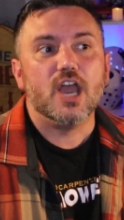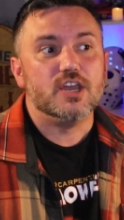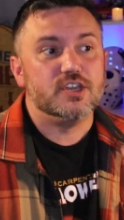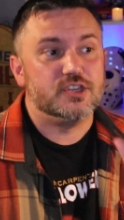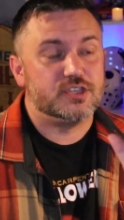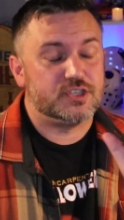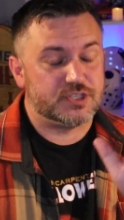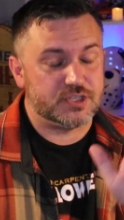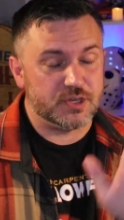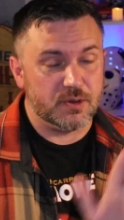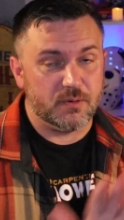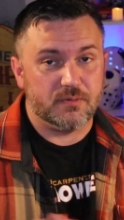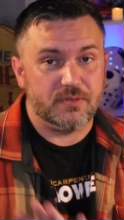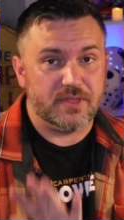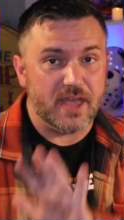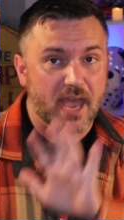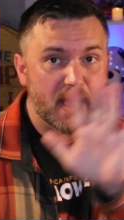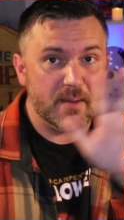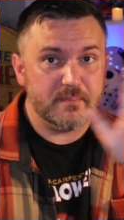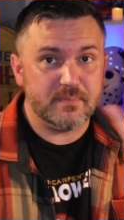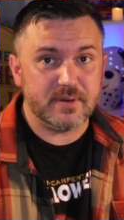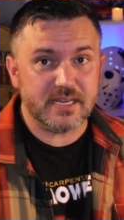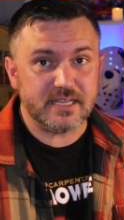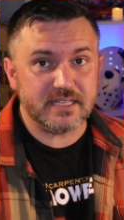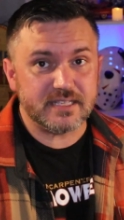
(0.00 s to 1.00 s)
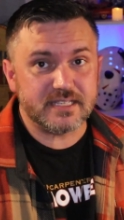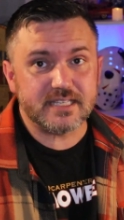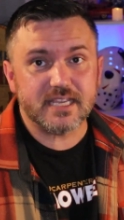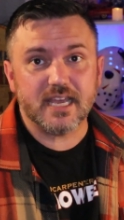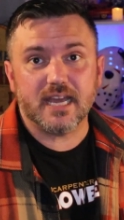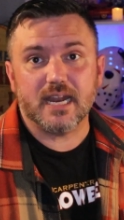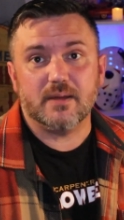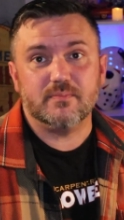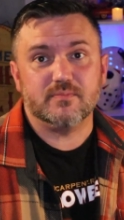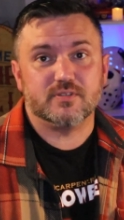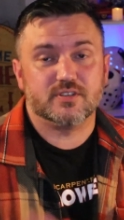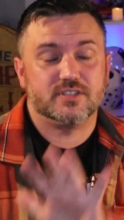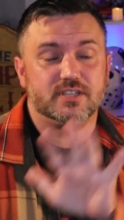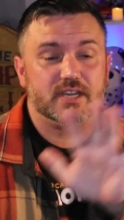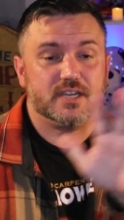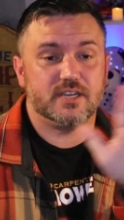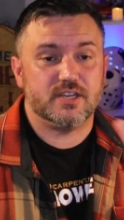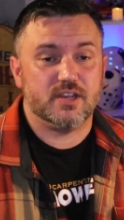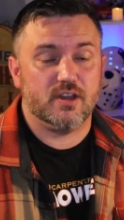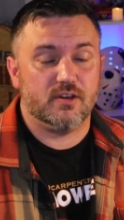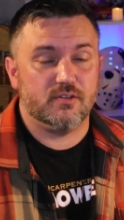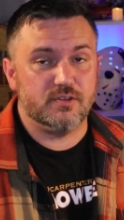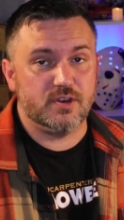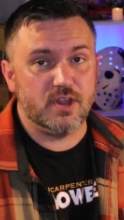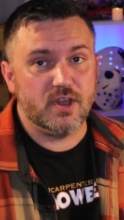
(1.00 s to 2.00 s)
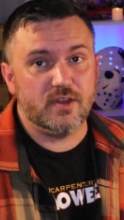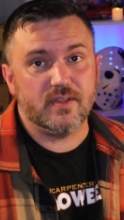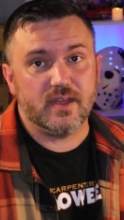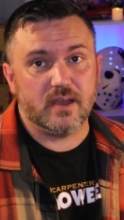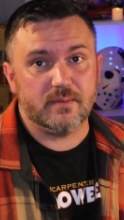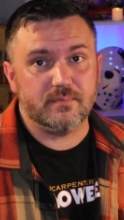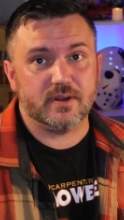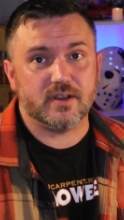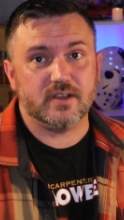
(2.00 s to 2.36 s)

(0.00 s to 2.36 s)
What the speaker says: So that being said, I'm just letting y'all know that